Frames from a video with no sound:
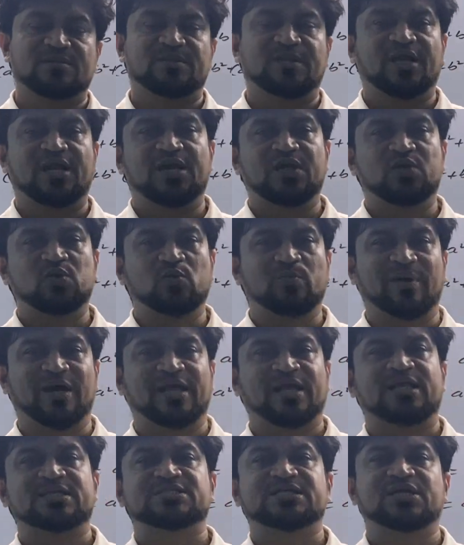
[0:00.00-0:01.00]
they will do
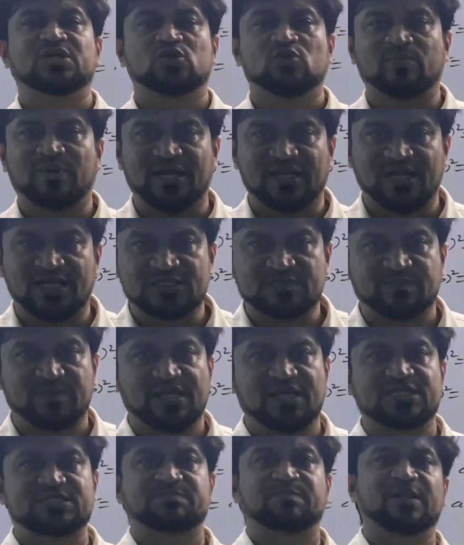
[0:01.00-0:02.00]
minus into minus
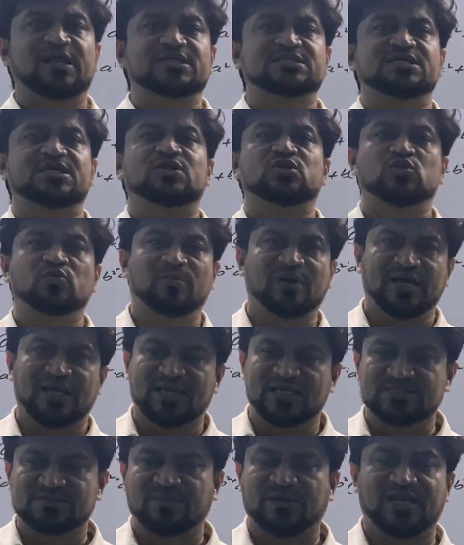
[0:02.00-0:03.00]
plus, plus into
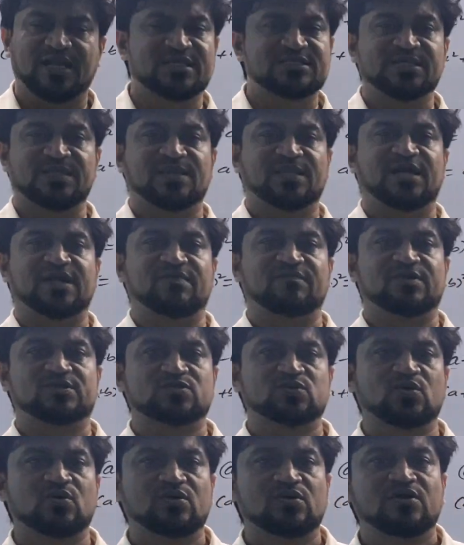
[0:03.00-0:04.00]
minus minus in that way.
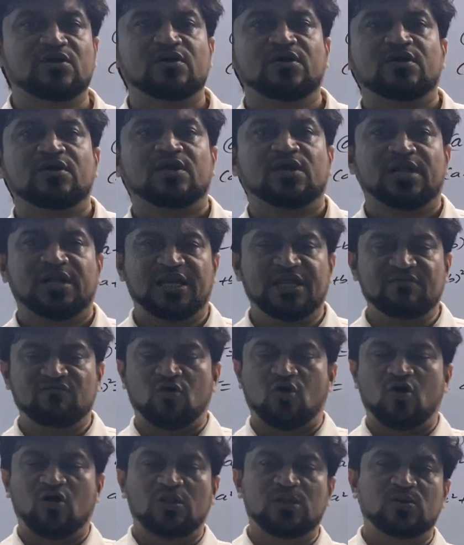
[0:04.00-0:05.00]
So leave
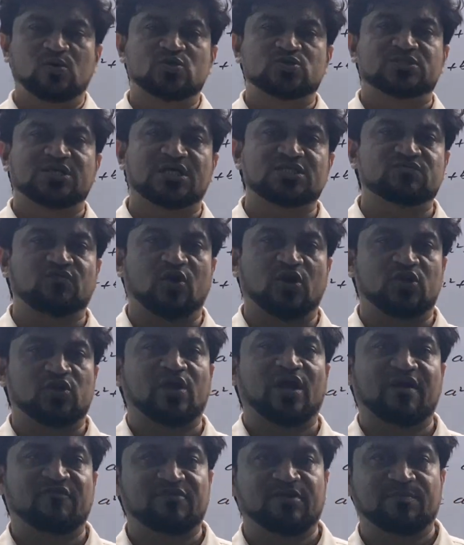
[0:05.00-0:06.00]
all those things what
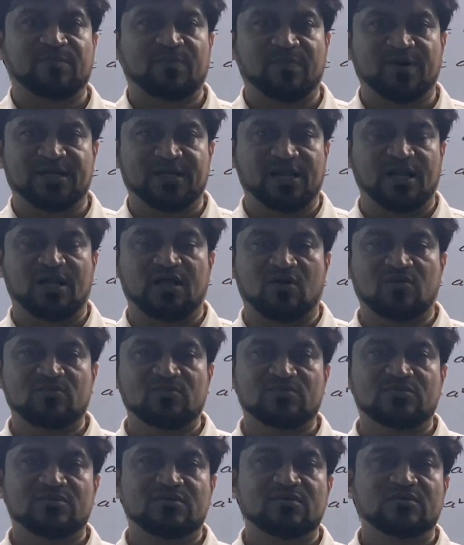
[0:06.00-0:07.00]
you have remembered till
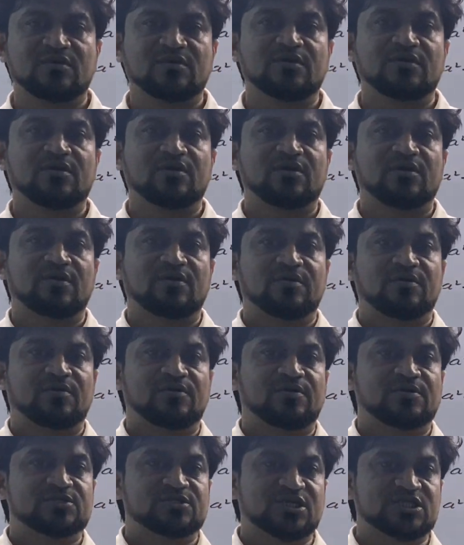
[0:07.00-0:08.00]
now.
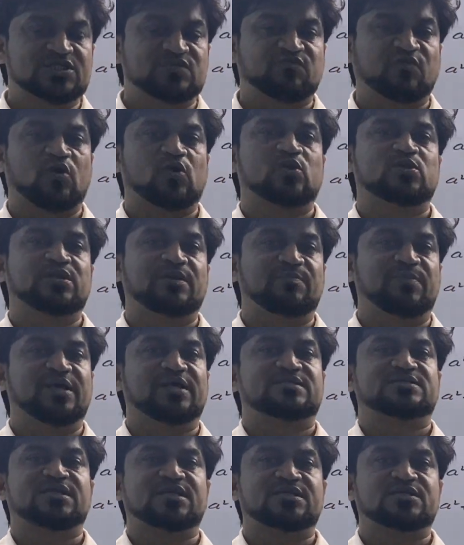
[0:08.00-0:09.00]
Just follow the
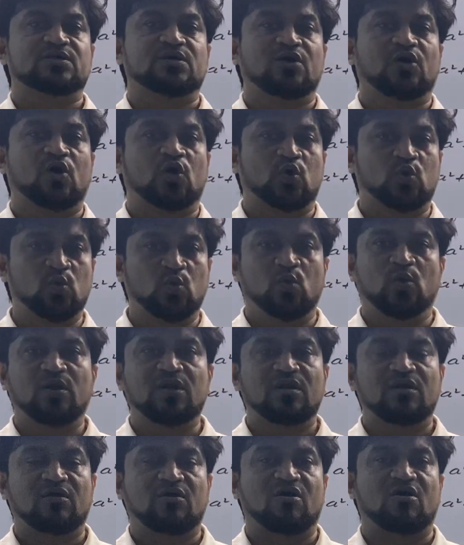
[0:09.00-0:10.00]
basic
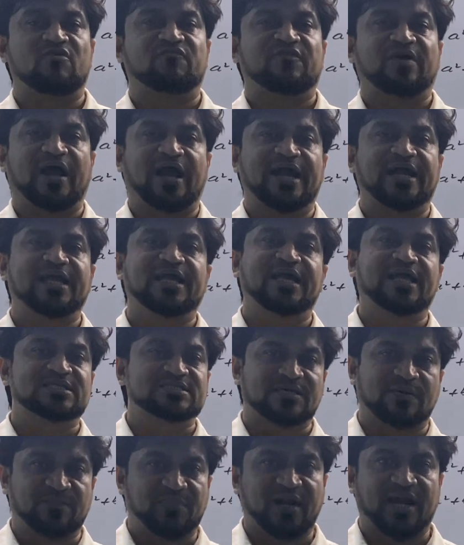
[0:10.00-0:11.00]
rule of adding
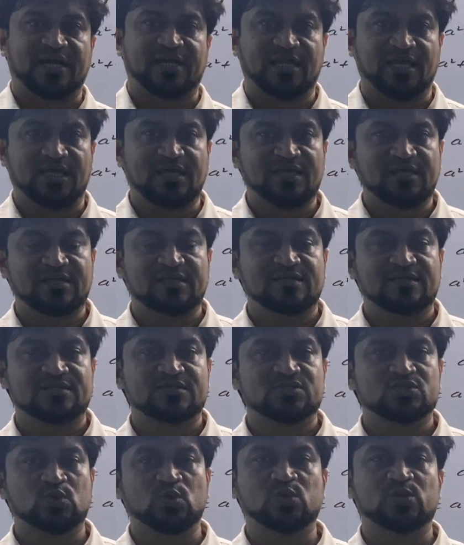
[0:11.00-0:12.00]
and subtracting
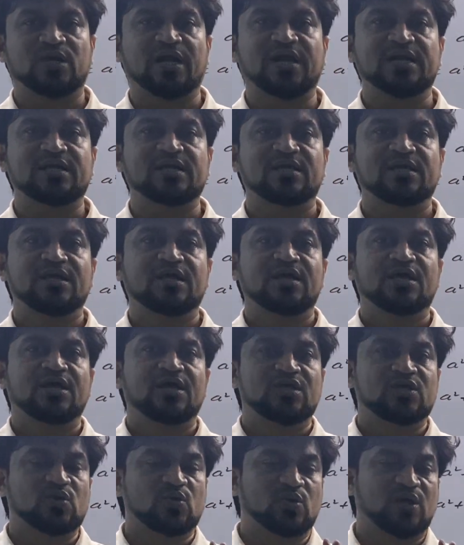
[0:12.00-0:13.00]
so
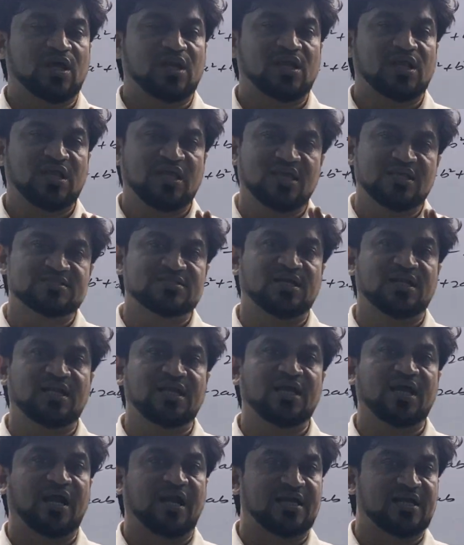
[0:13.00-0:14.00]
that you can easily